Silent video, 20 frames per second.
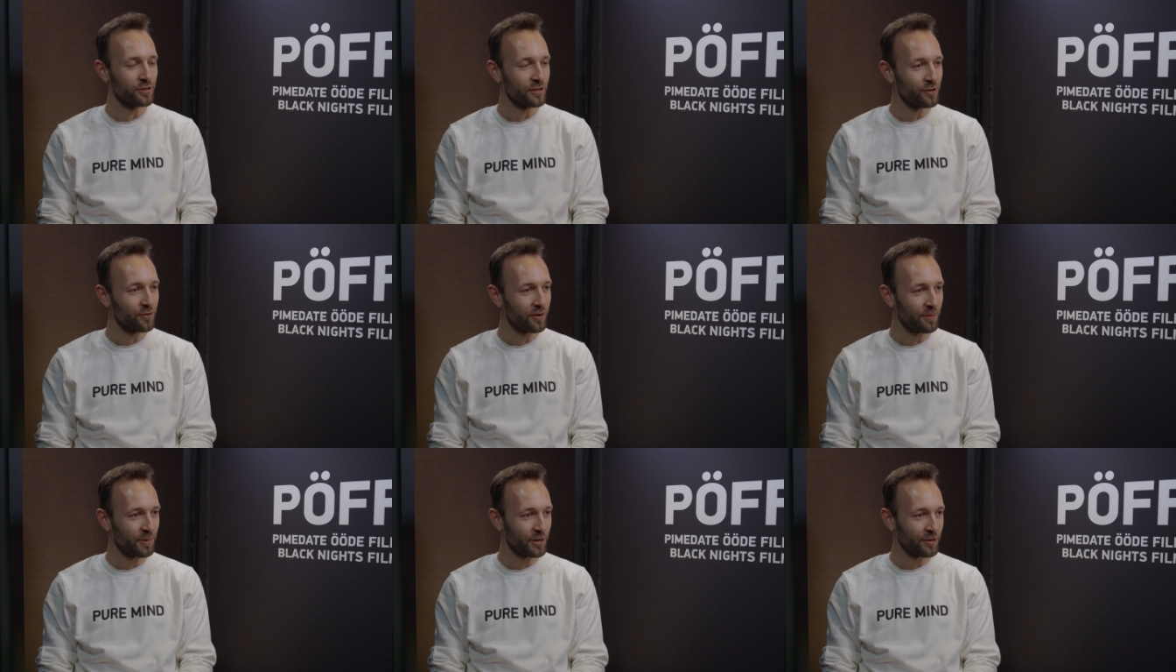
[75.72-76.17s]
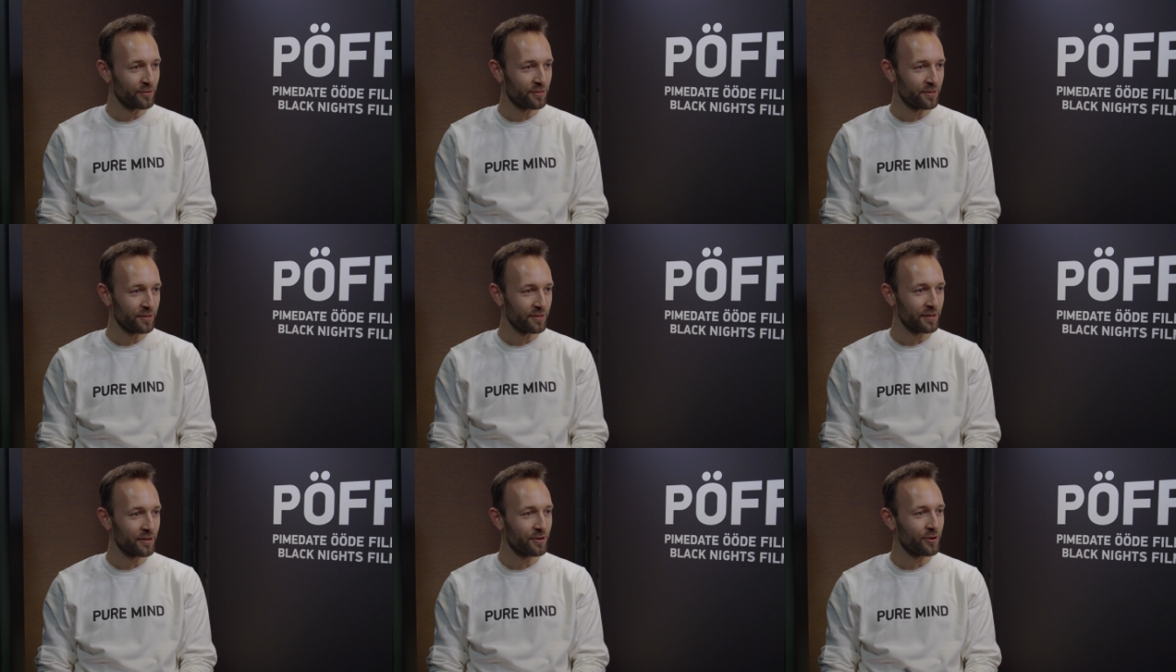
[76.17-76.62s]
know about
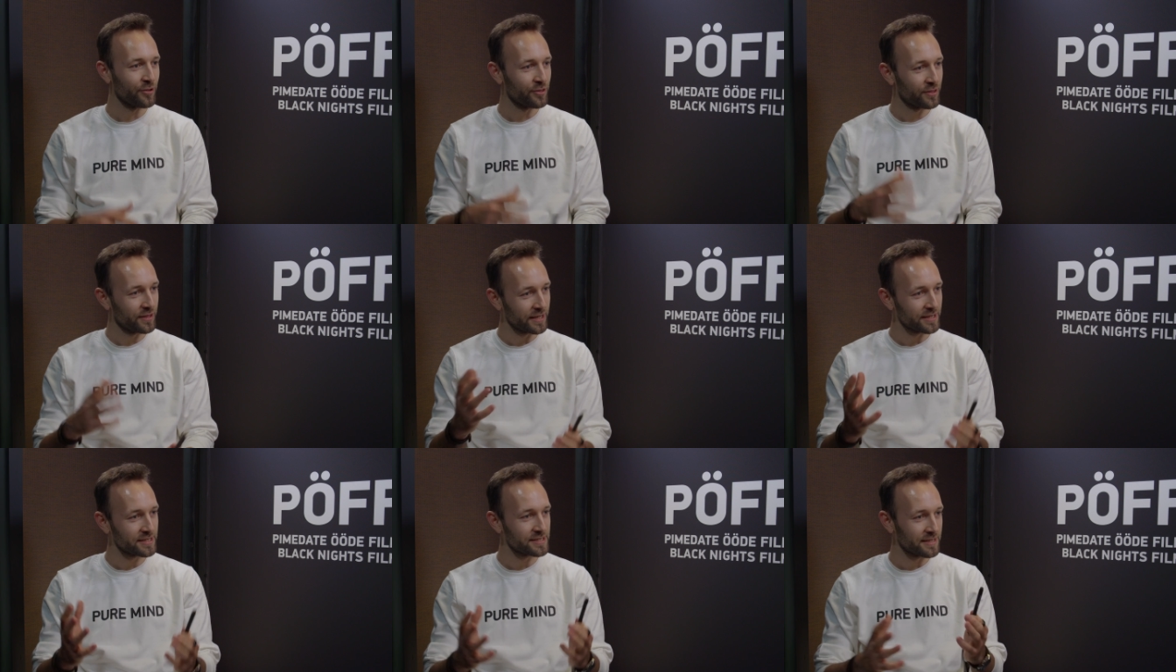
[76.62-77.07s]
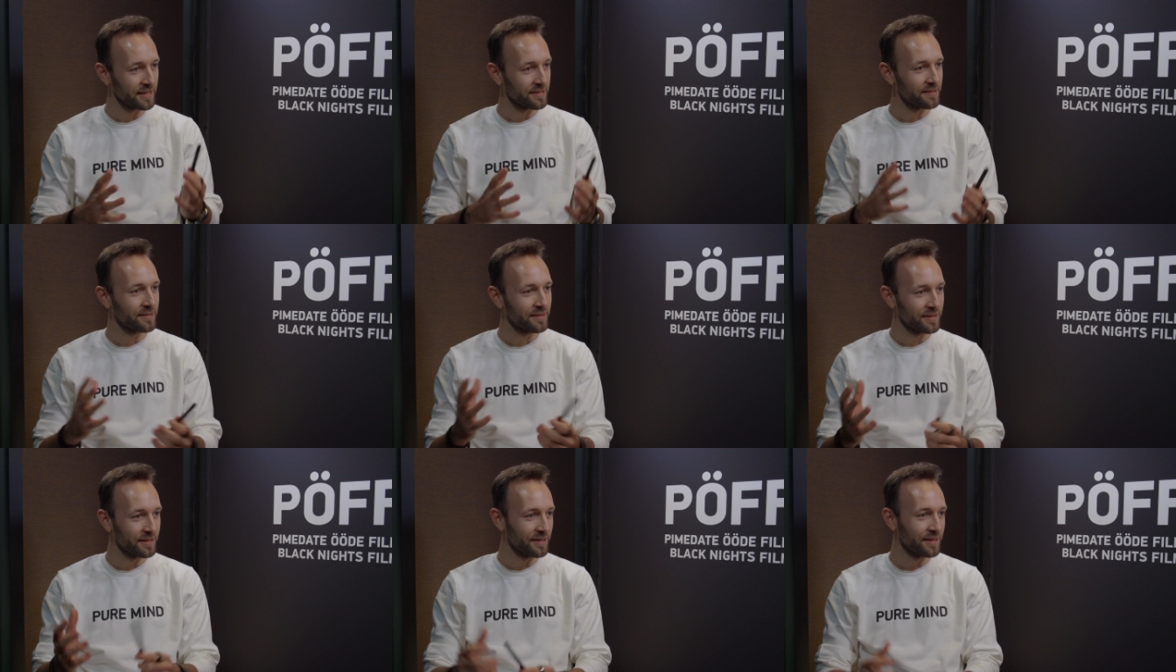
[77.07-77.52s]
the context
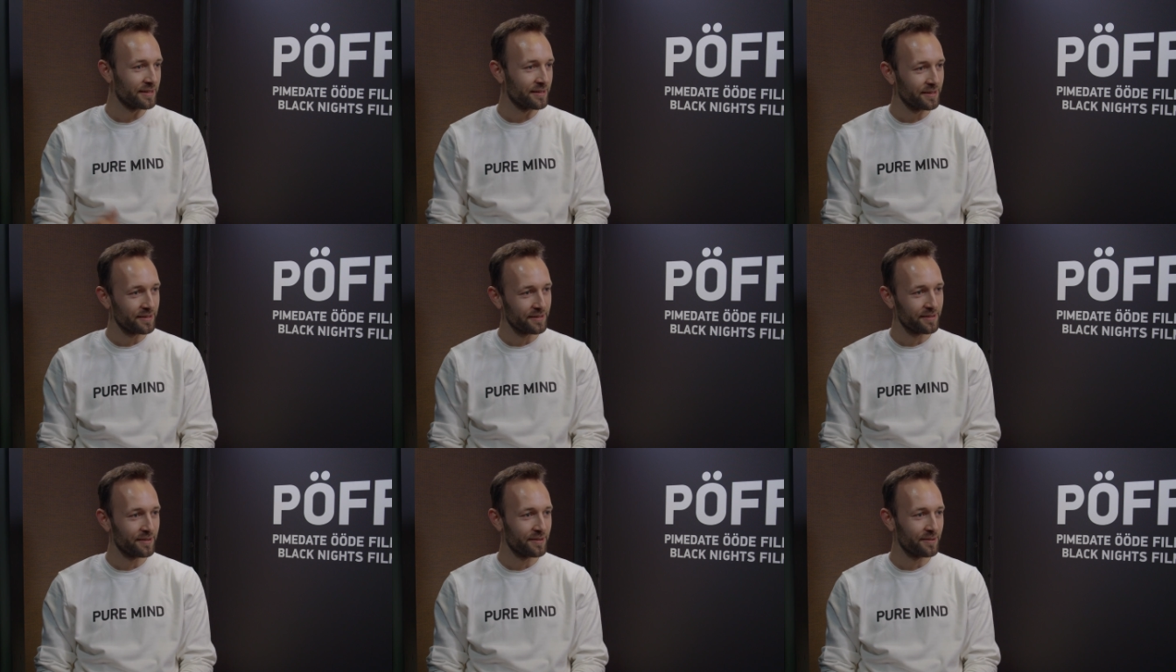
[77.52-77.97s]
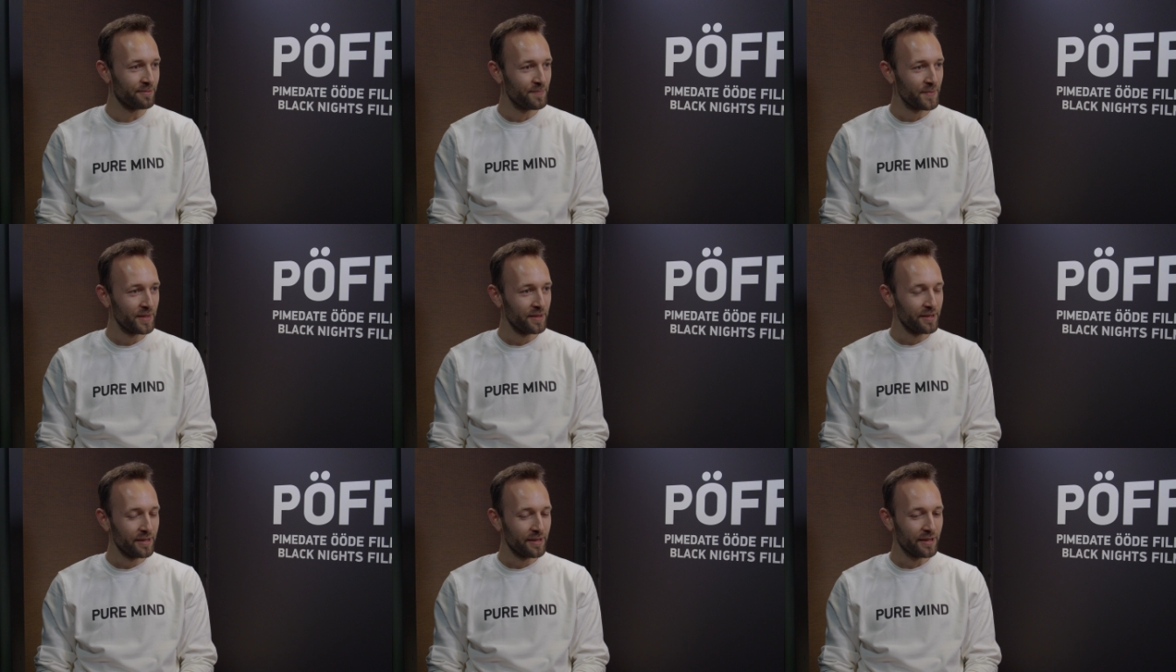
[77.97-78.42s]
and the
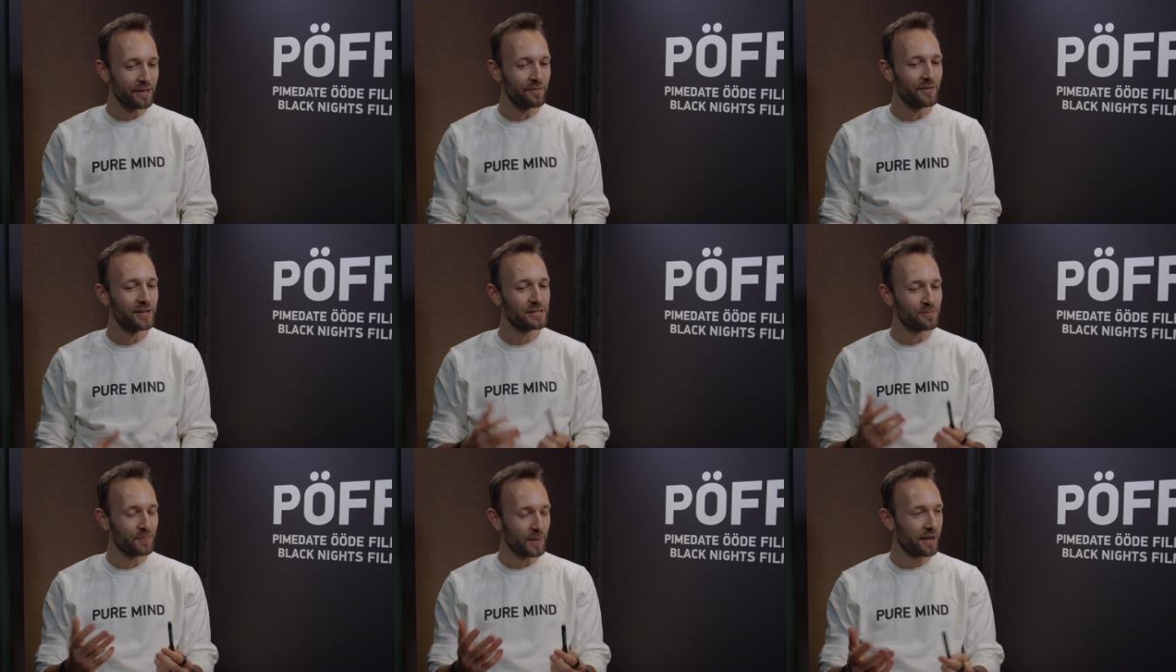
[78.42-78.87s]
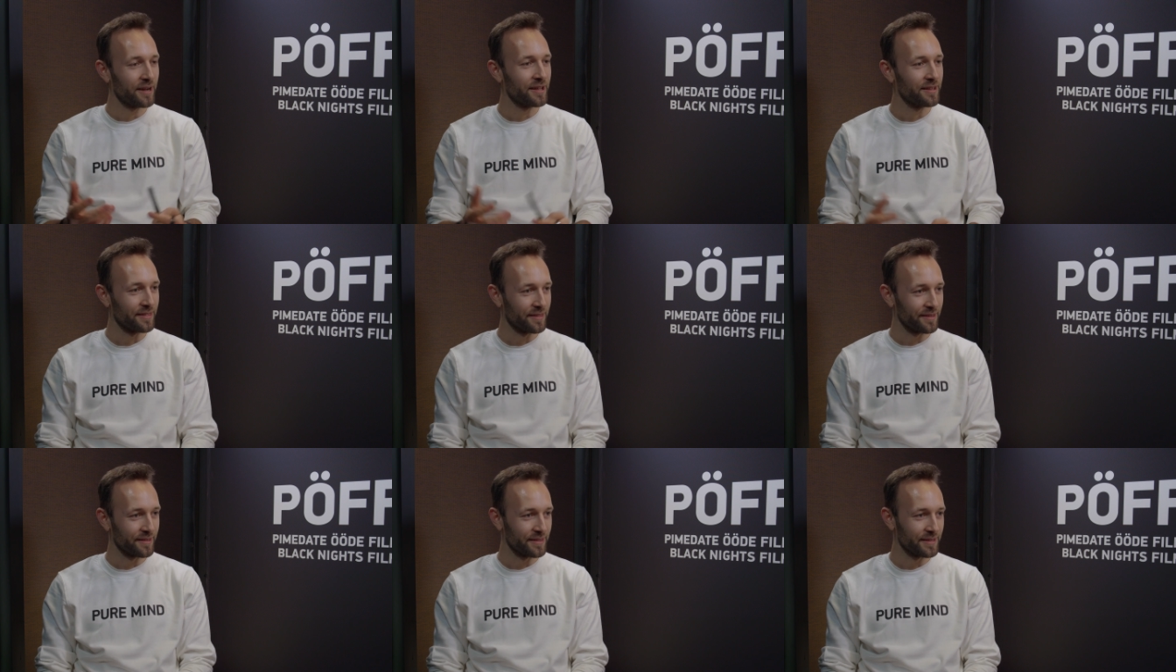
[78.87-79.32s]
events
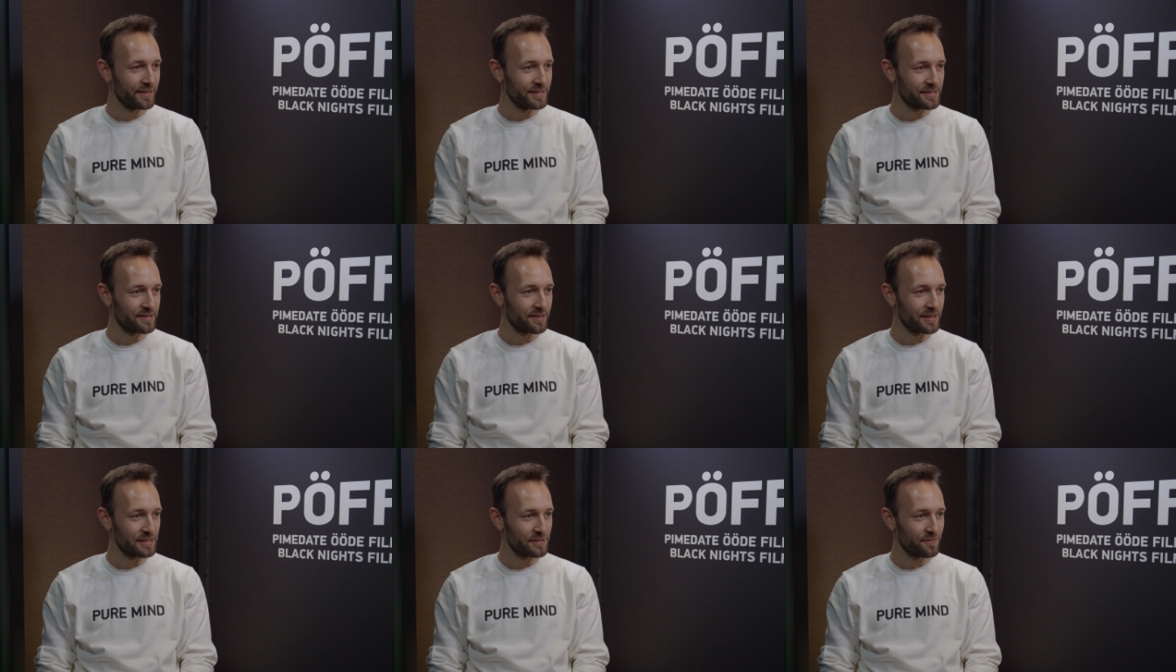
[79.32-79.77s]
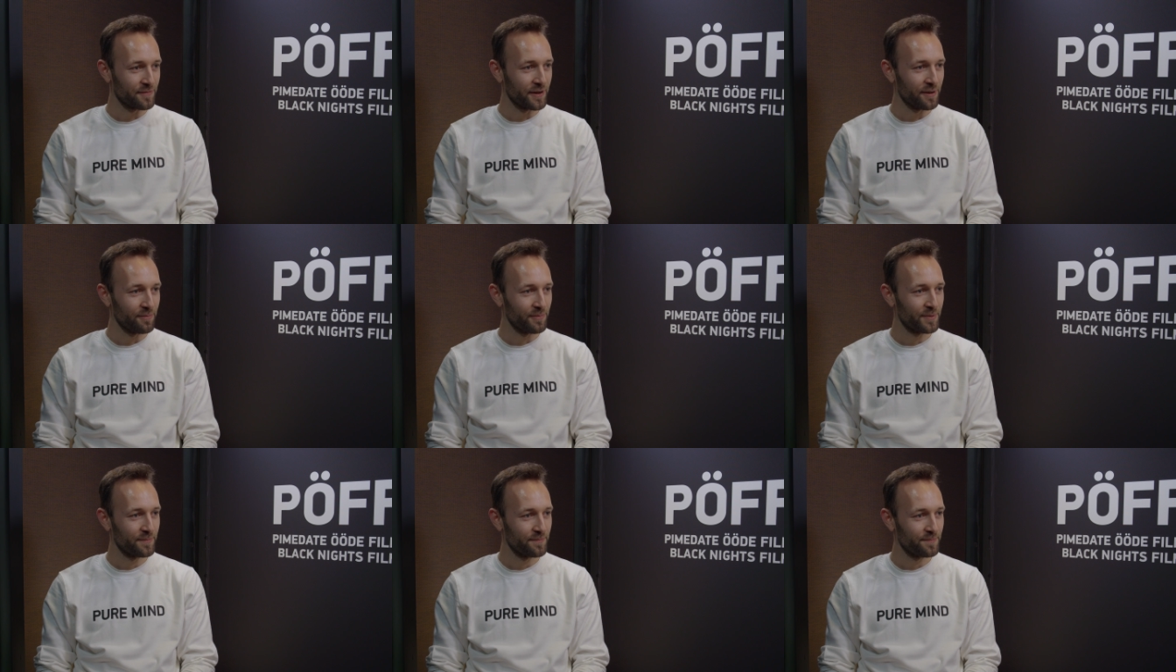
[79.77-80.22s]
behind this, this film?